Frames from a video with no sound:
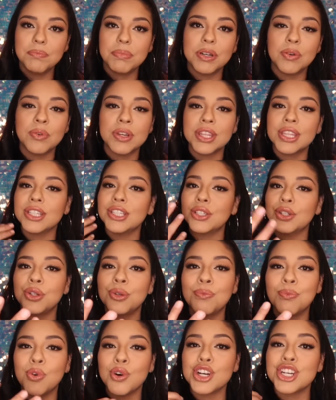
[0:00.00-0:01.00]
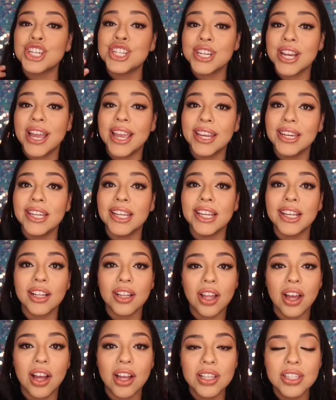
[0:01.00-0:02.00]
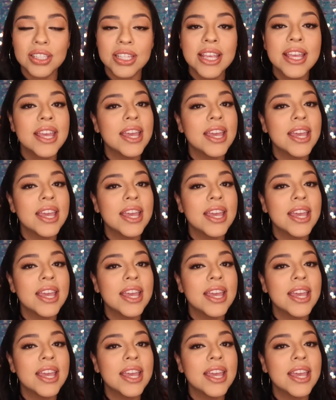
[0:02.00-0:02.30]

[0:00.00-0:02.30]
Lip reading: but with a little more shine and gloss.